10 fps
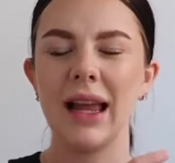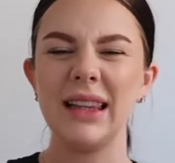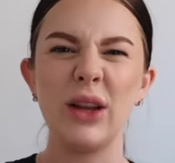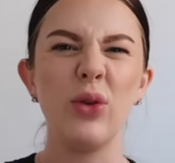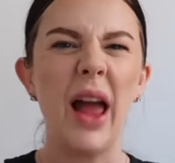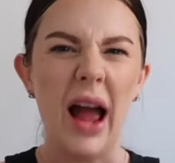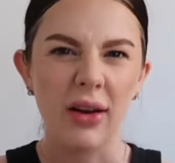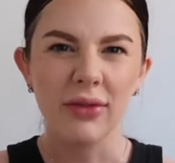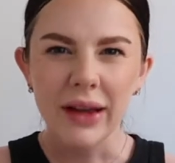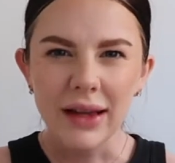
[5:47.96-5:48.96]
little
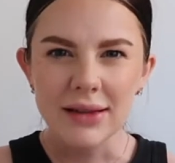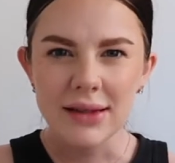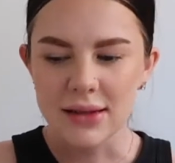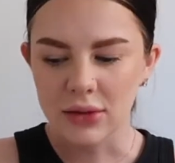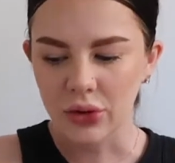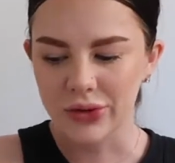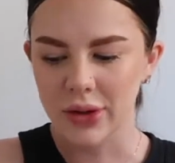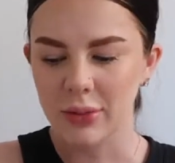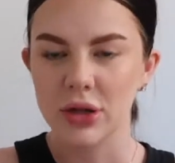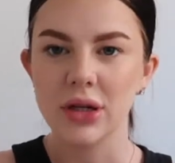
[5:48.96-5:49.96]
outfits, not
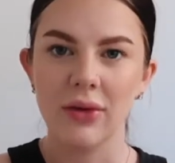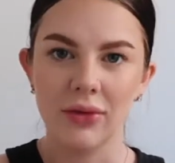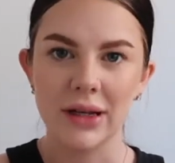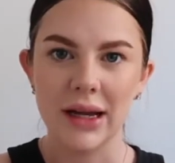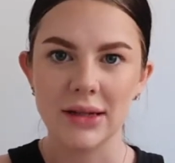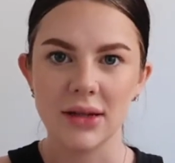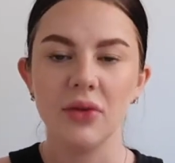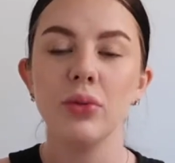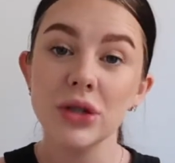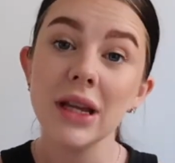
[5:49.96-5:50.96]
so much everyday
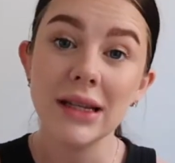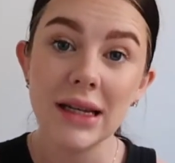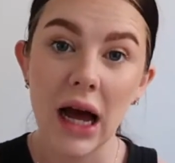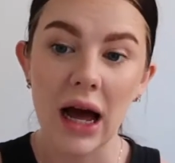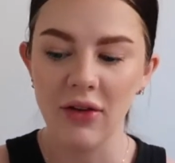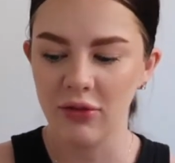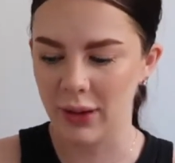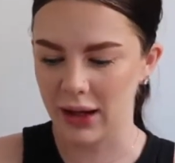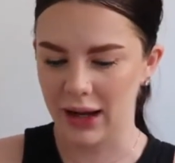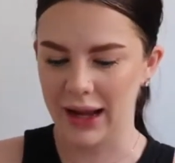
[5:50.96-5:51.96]
stuff, which they did have,
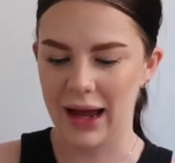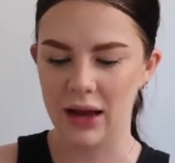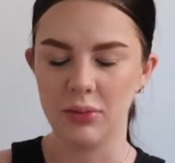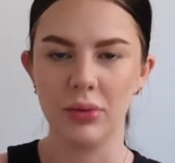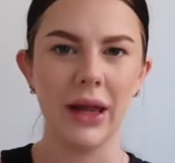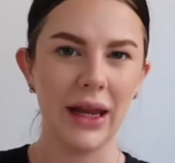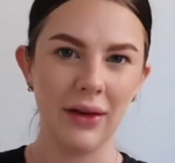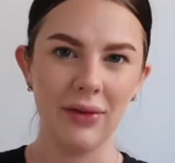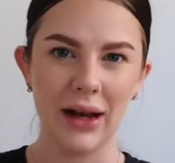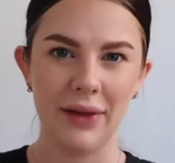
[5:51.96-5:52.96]
but I had plenty
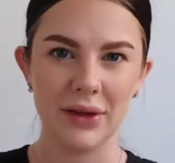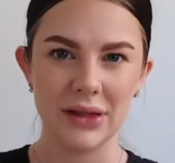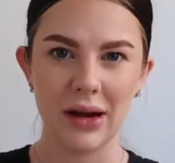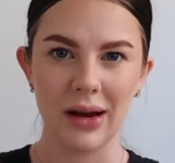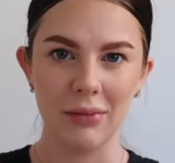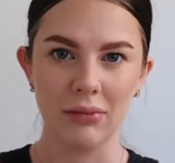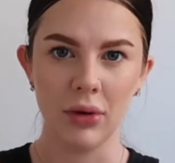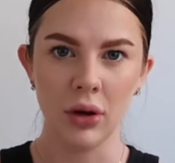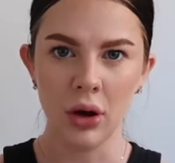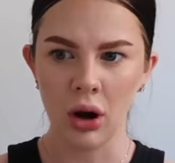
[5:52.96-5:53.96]
of it at the time
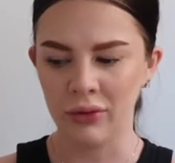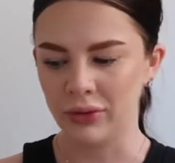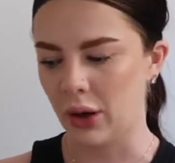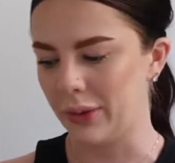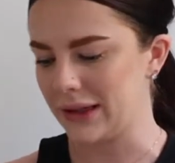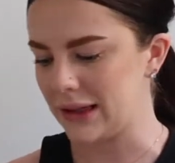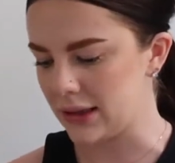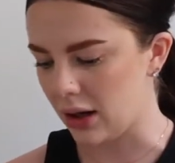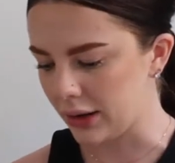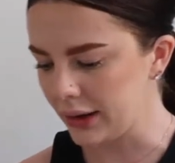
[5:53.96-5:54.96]
of going to
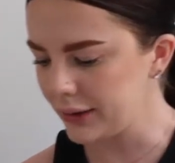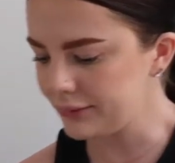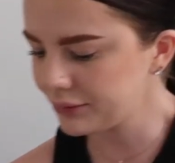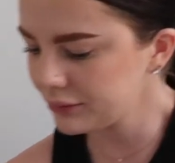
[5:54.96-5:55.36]
Target.